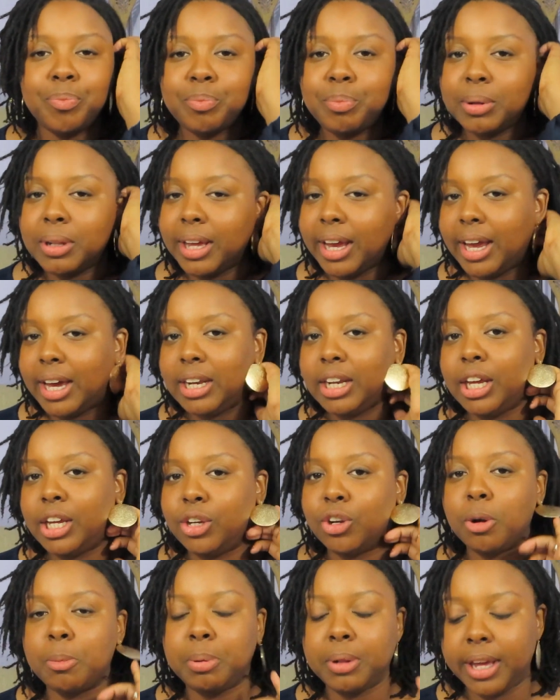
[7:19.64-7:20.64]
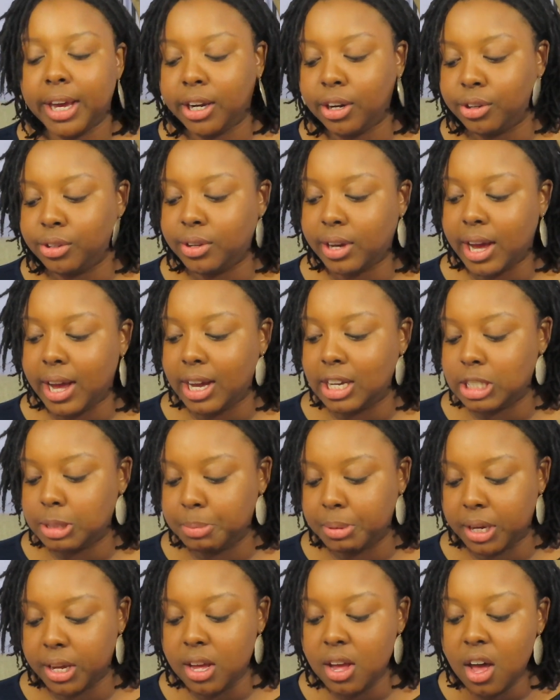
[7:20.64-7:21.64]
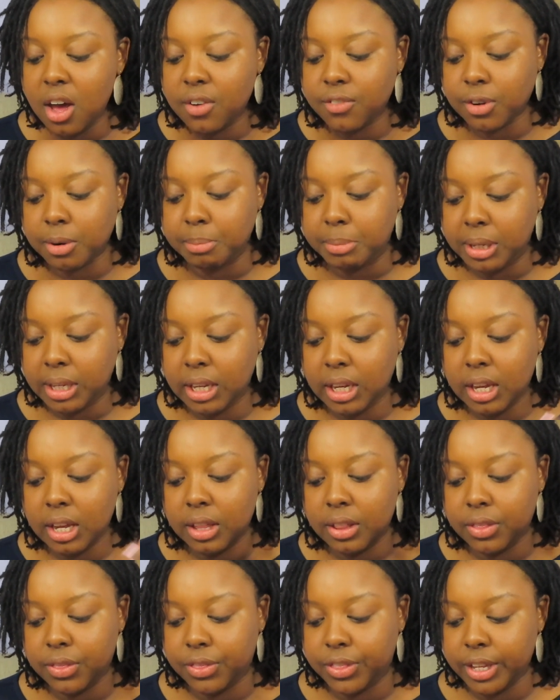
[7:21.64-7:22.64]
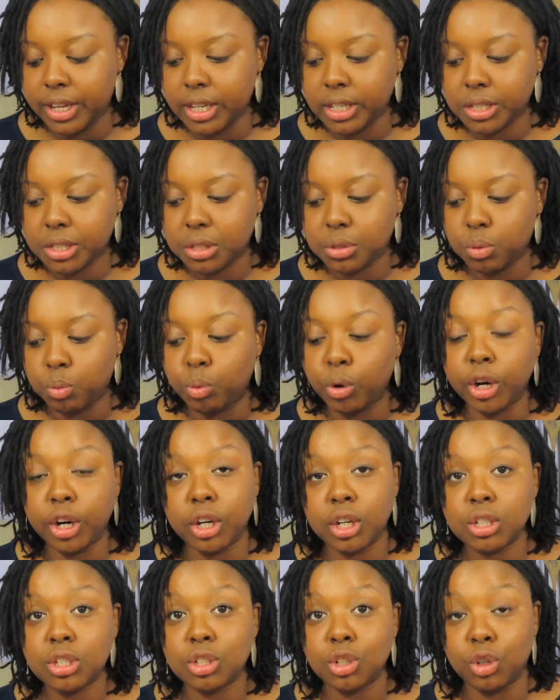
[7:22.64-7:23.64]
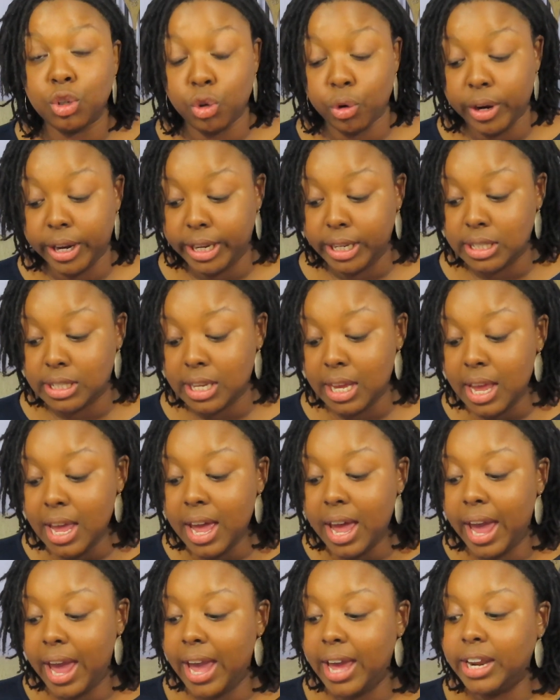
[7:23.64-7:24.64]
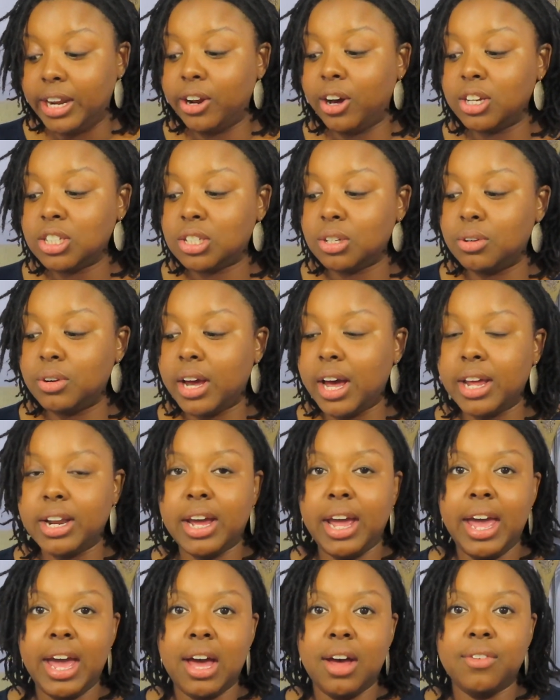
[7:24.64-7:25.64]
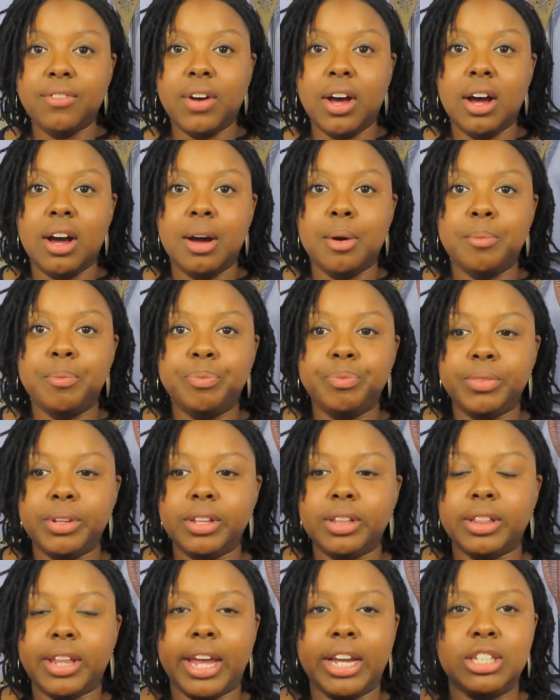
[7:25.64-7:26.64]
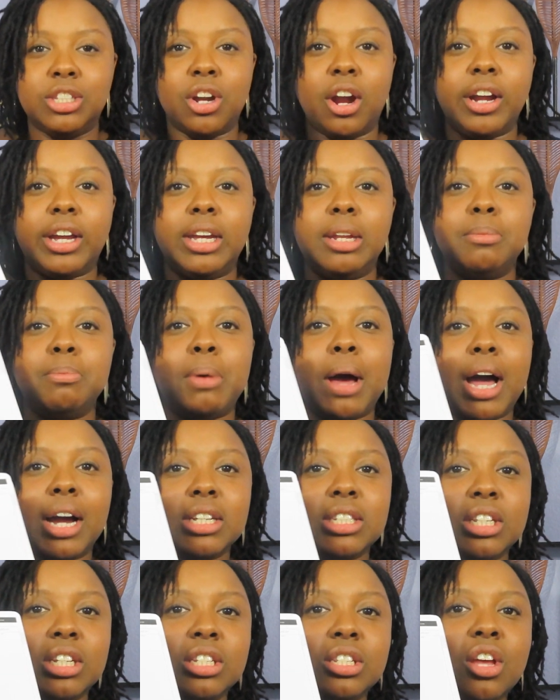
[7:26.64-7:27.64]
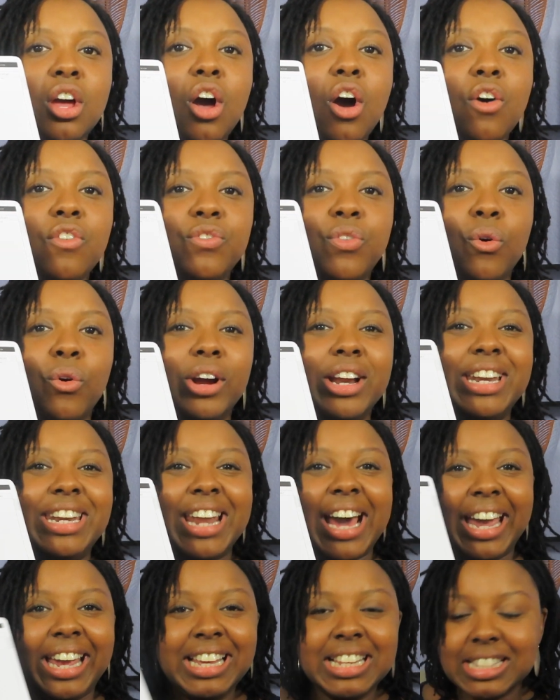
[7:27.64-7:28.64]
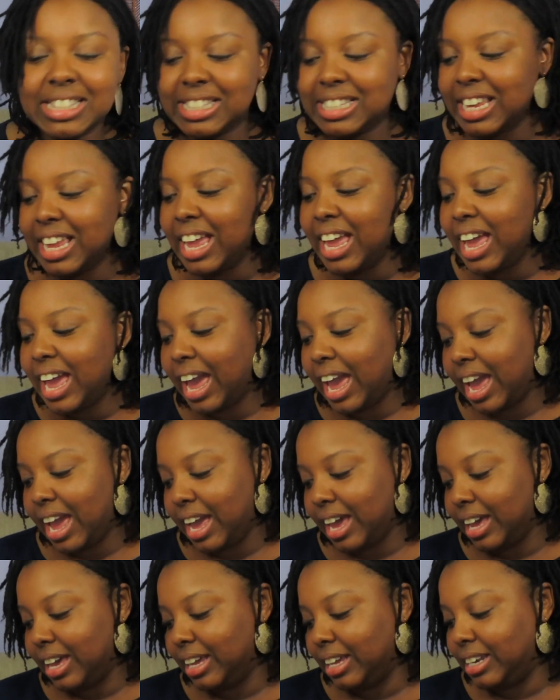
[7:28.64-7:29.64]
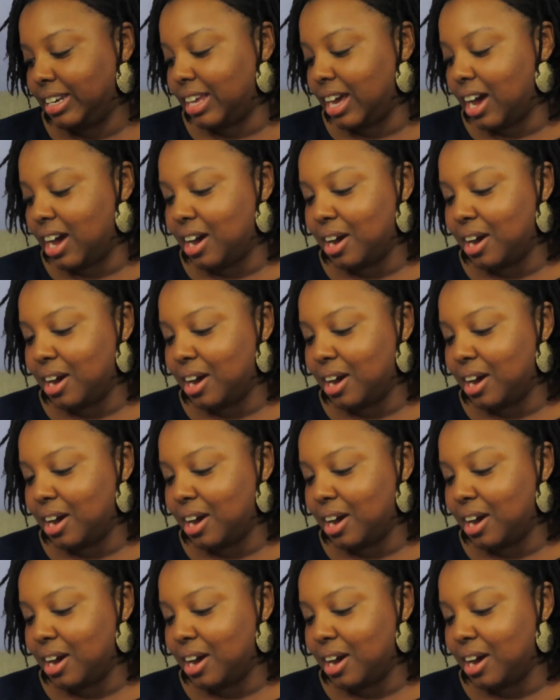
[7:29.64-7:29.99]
plan in your planner, you guys, but for me this works great. And it also kind of have like darkened boxes for night. And